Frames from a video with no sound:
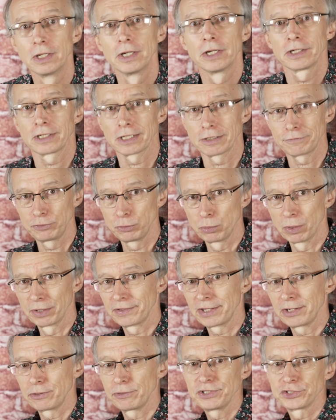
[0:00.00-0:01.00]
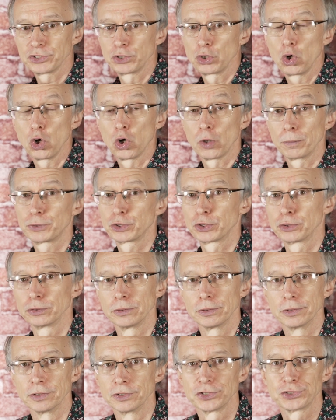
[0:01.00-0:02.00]
Now, if you want, there is an
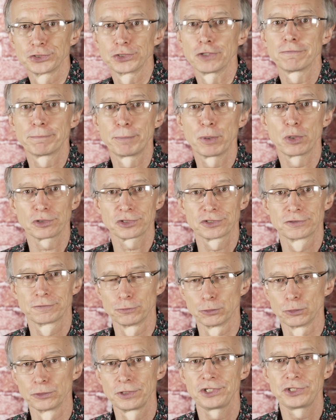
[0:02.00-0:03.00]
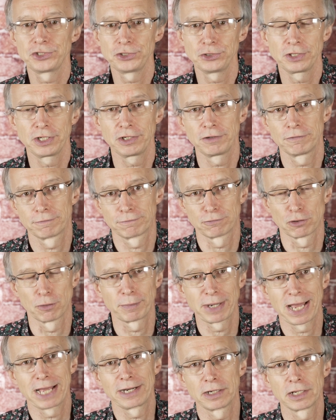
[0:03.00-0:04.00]
optional softbox for this unit
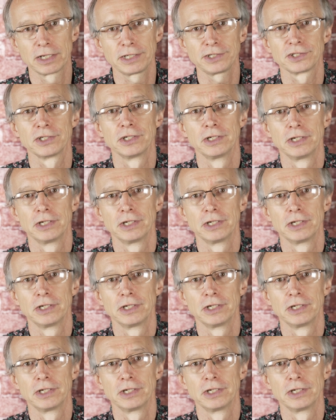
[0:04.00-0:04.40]
from Nanlite